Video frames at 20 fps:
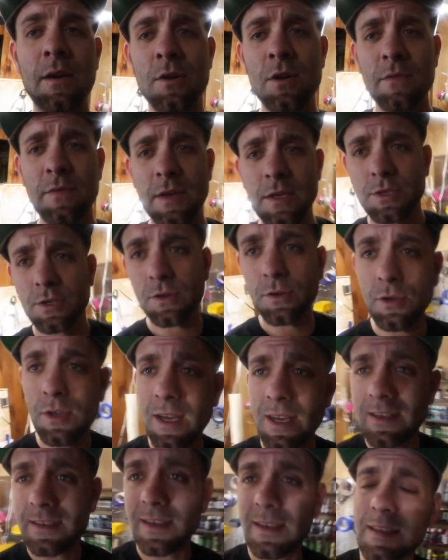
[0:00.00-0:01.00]
don't know if I showed you
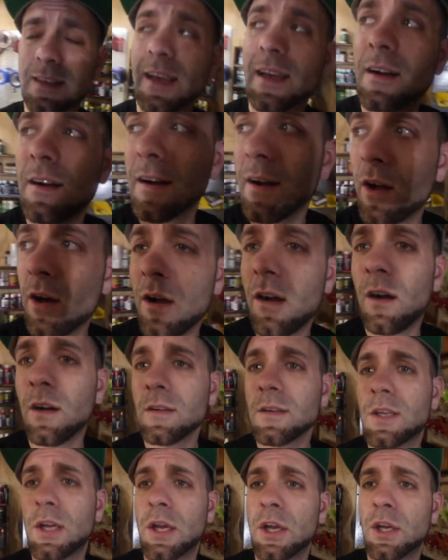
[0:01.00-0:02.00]
guys this yet or
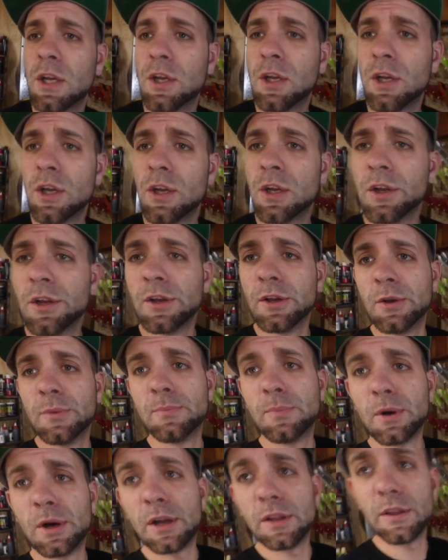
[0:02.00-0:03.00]
not,
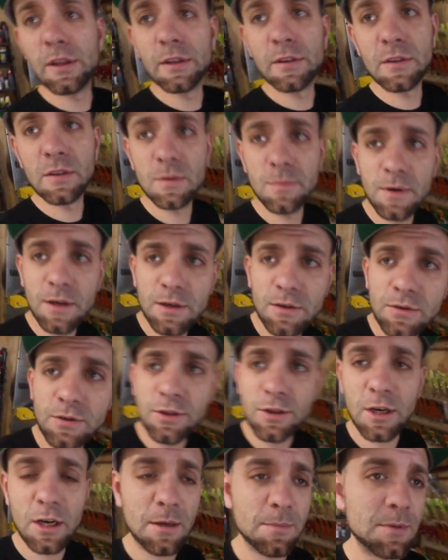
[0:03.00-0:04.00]
but this is my new
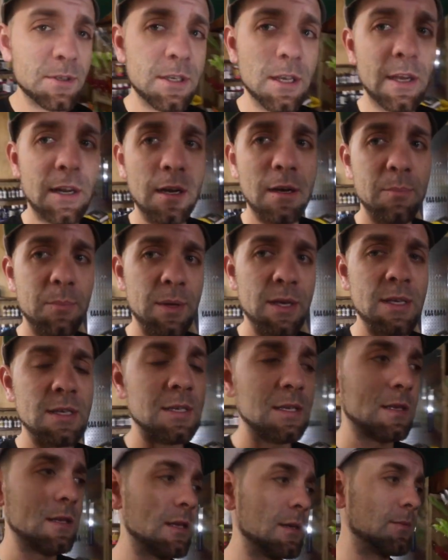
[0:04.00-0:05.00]
shop setup.
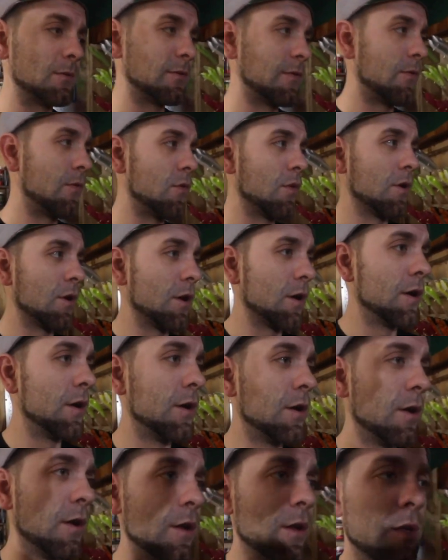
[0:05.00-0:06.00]
Basically before,
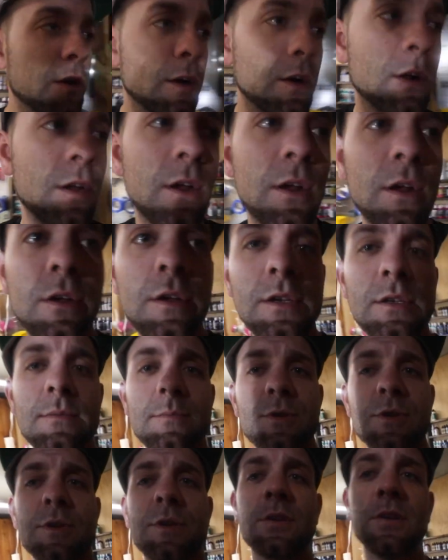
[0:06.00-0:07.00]
as
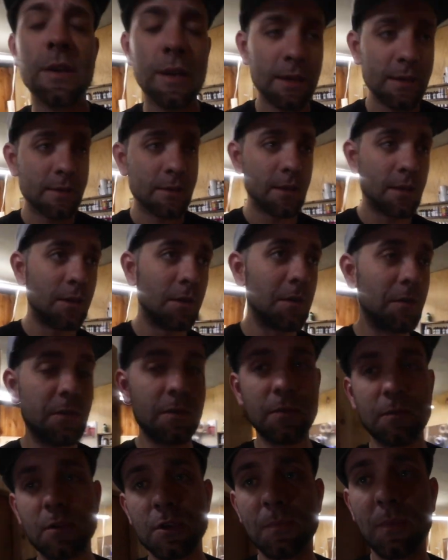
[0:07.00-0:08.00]
I'm sure you guys know,
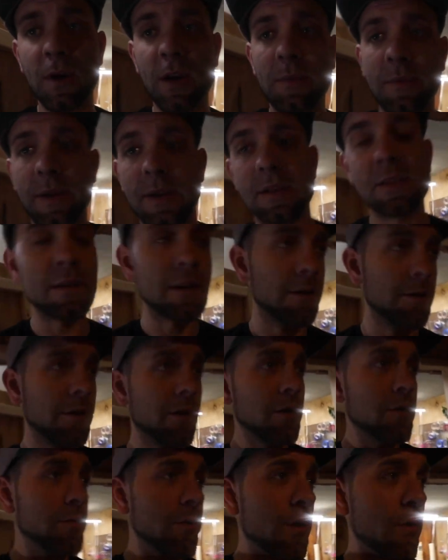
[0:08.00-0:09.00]
if you spray baits in
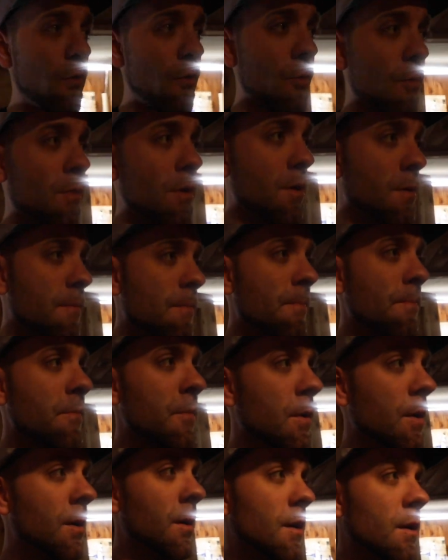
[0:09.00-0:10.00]
your own home,
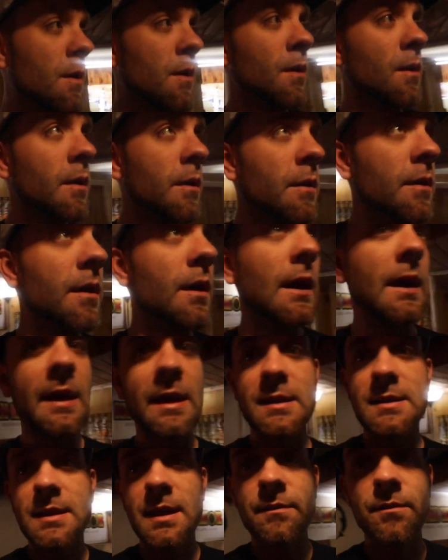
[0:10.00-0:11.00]
it
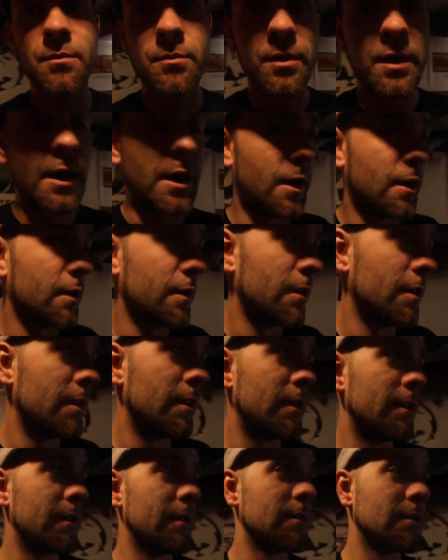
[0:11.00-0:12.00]
gets everywhere.
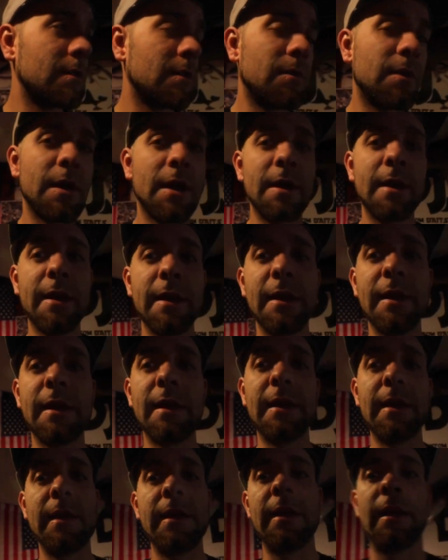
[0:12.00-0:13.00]
So what I
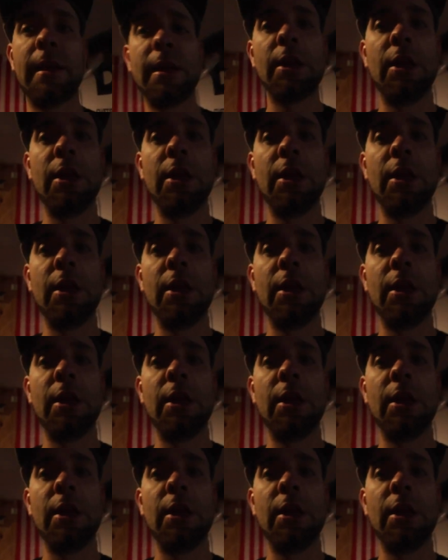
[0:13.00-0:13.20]
did